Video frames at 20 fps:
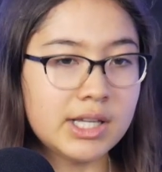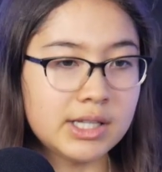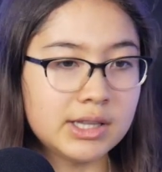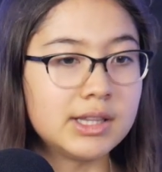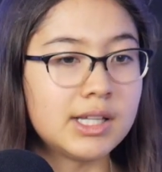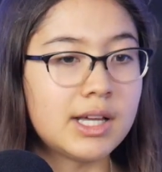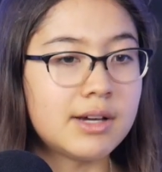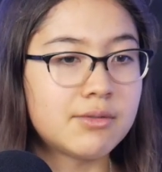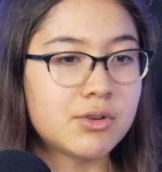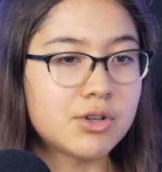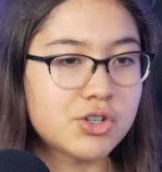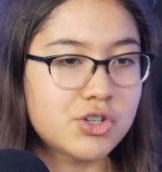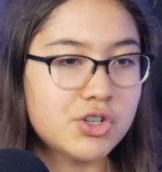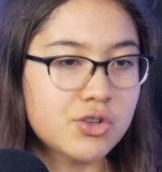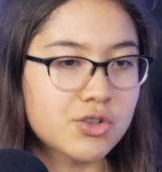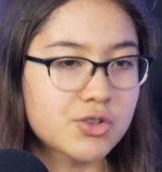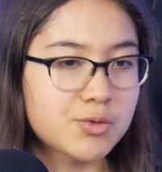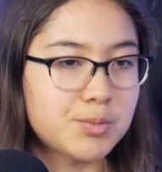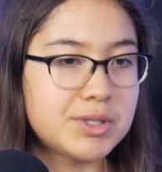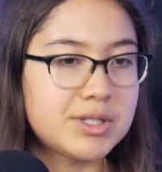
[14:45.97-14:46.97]
leverage
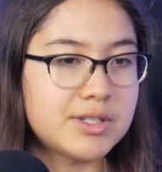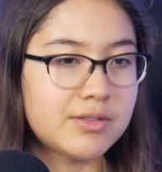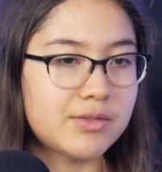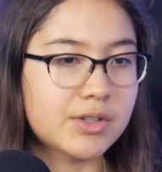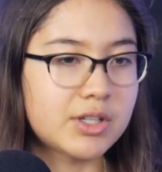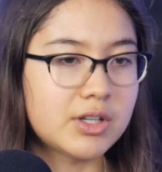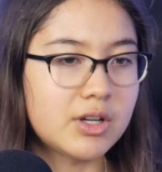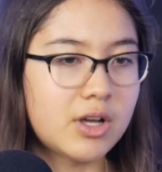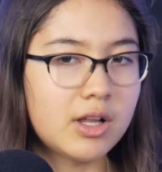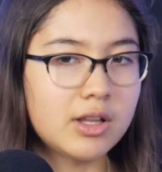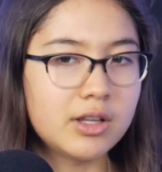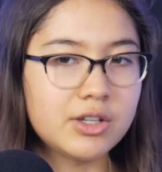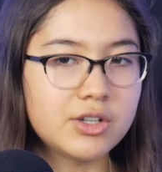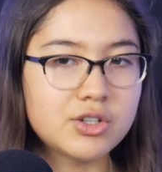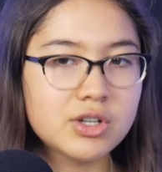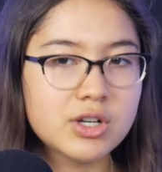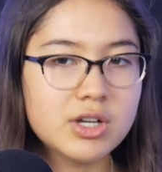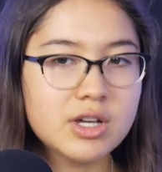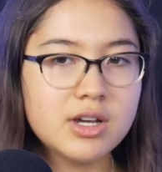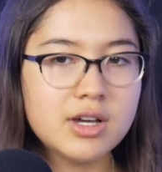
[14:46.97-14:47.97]
your specific
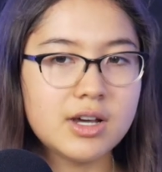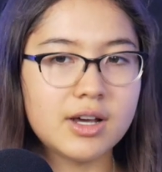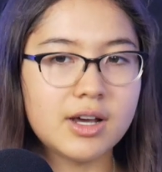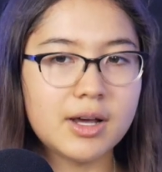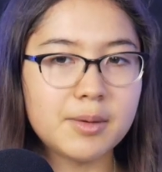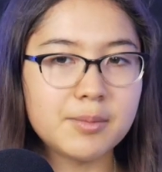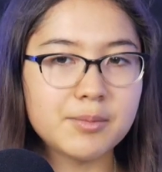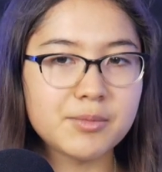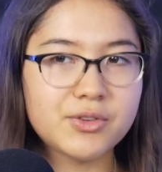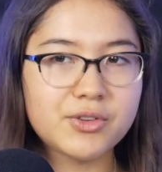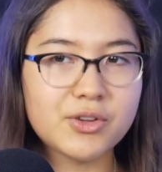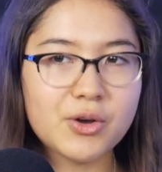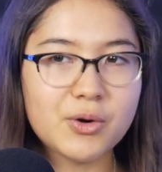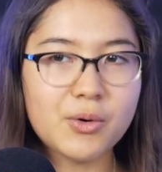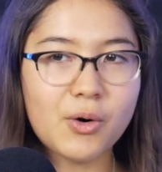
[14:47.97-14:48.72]
knowledge. So